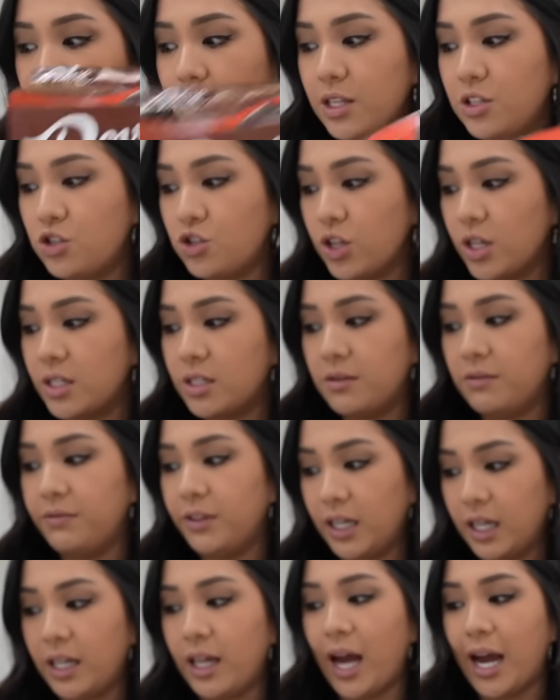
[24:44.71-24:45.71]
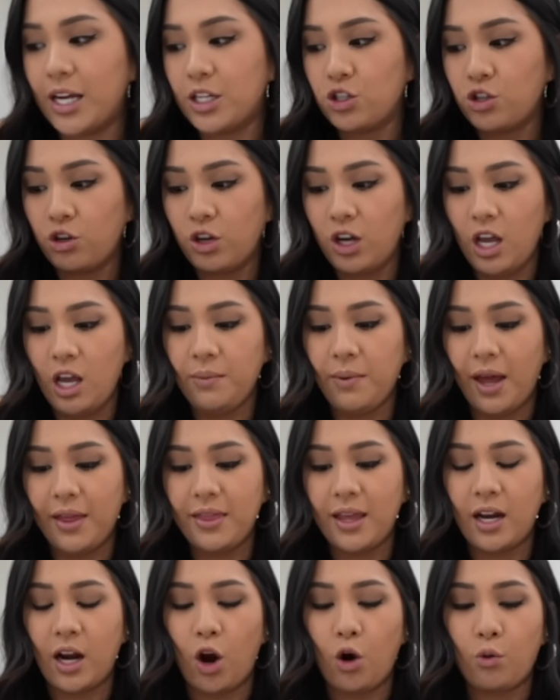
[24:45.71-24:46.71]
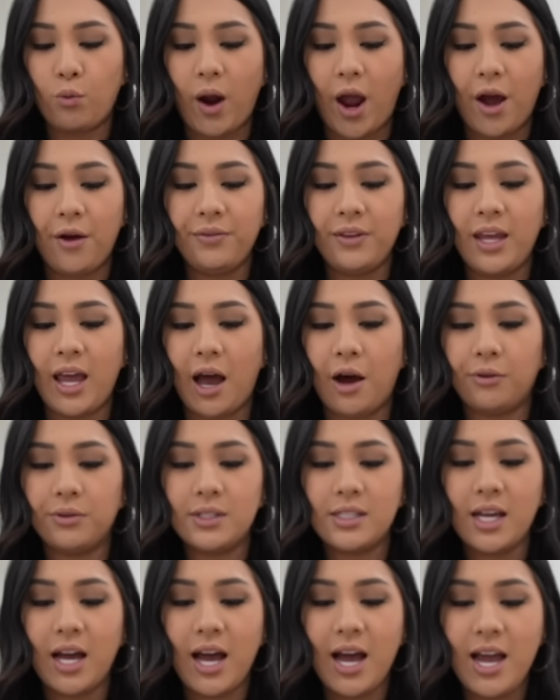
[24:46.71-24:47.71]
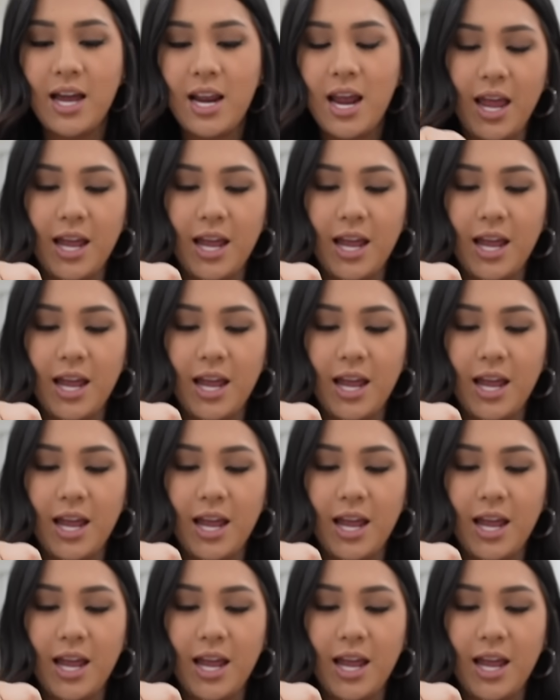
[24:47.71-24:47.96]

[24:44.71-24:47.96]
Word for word: is just vanilla ice cream and then around the outside,